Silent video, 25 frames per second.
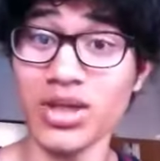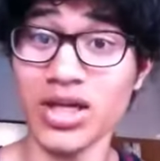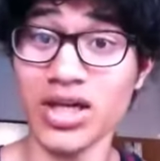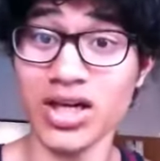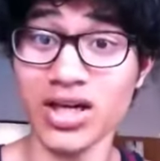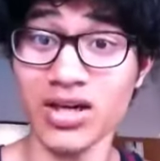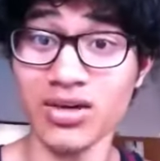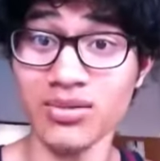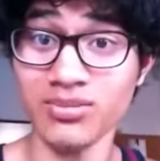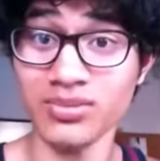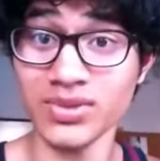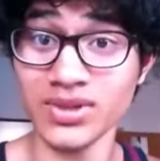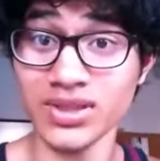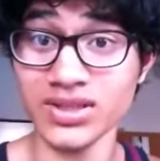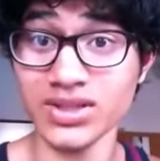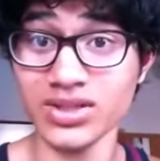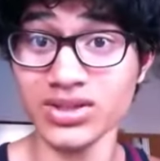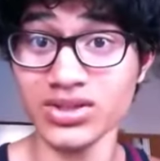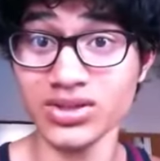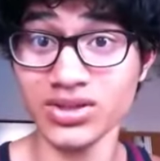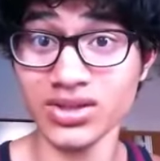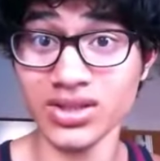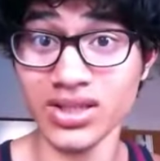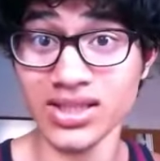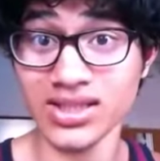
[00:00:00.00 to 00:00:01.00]
become
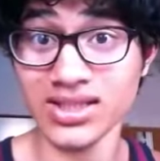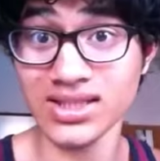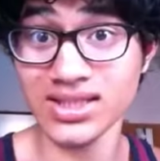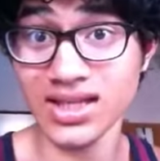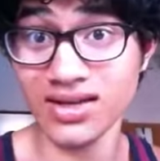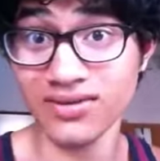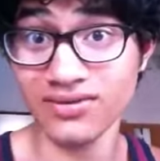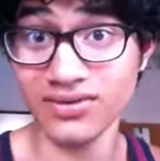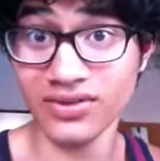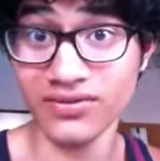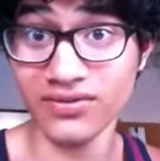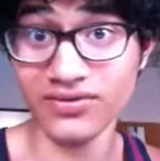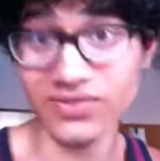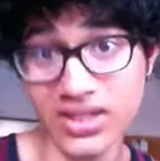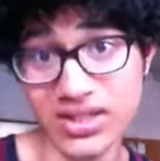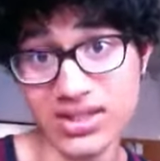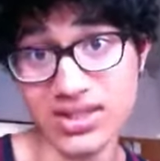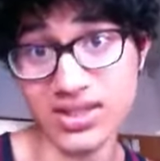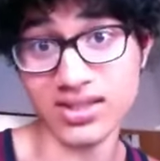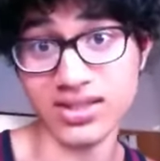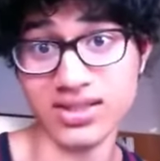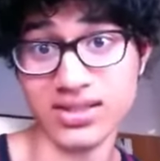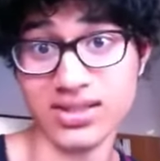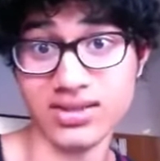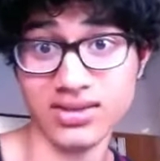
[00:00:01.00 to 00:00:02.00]
a
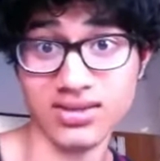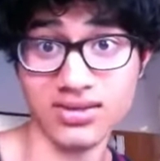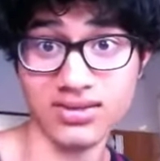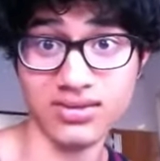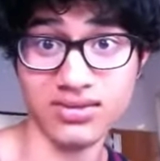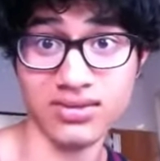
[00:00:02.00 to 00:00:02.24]
self-defeatist.